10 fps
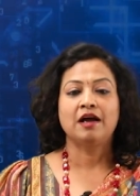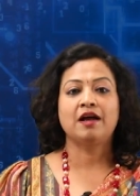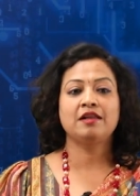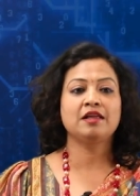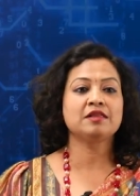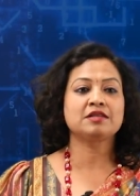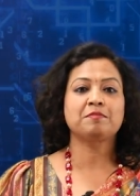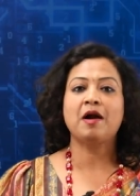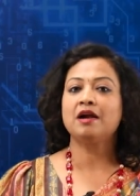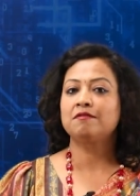And in this
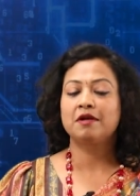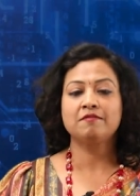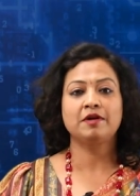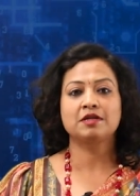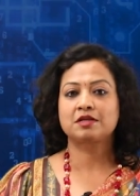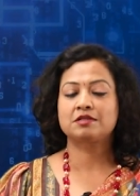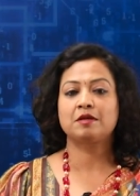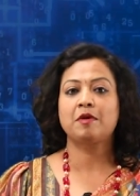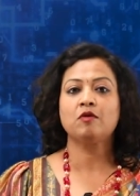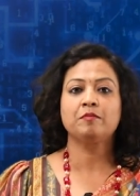part one, we discuss
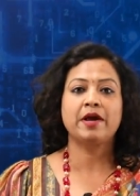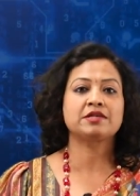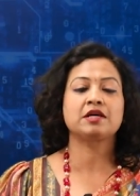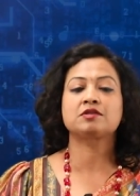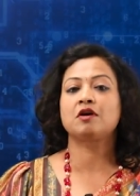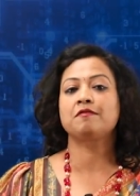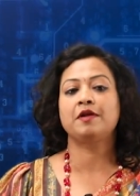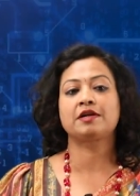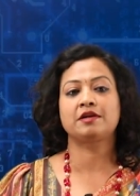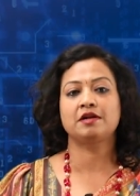about basics of
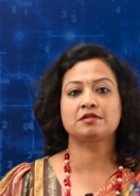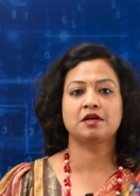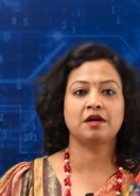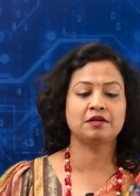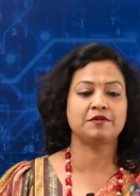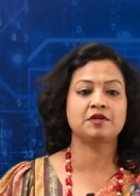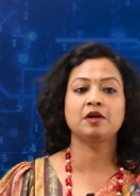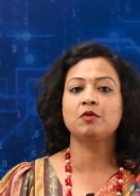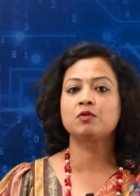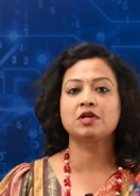electrical circuits, which
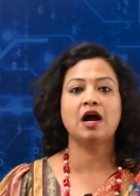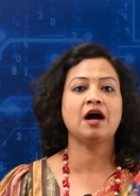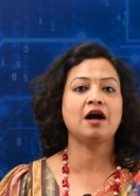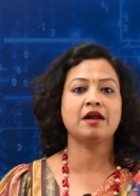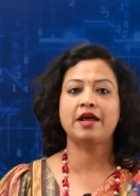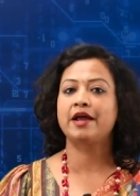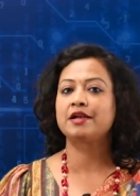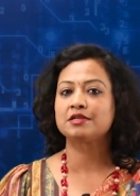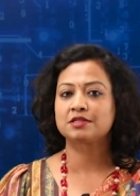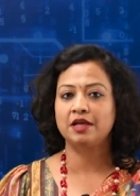includes R,
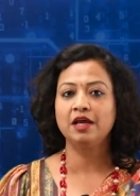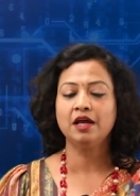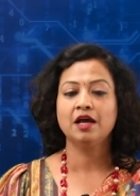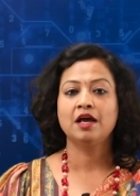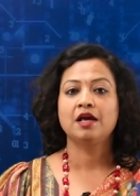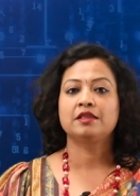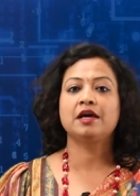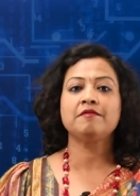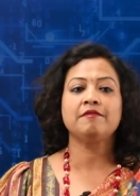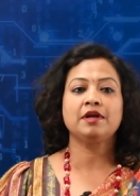L, C.
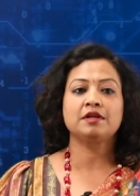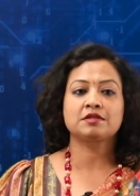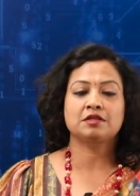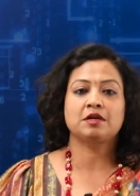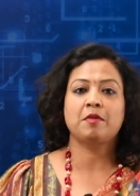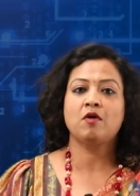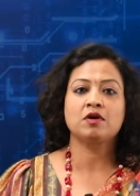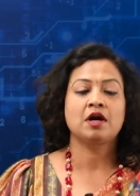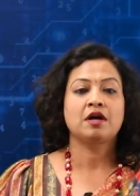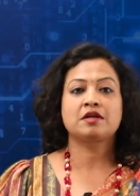Then we discuss
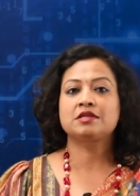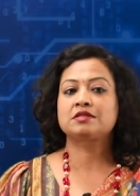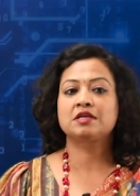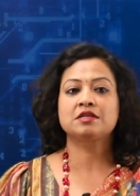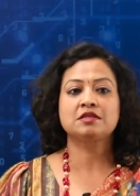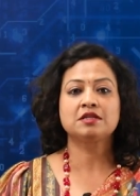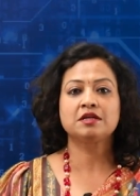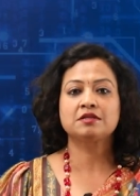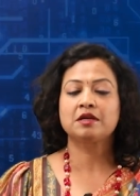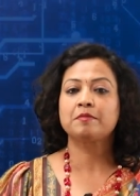about resistance in
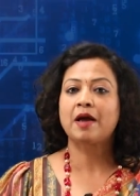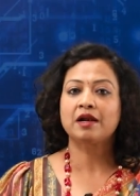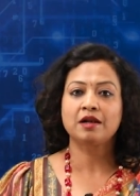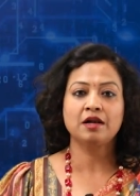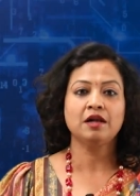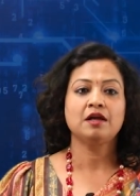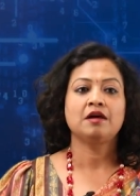series and parallel.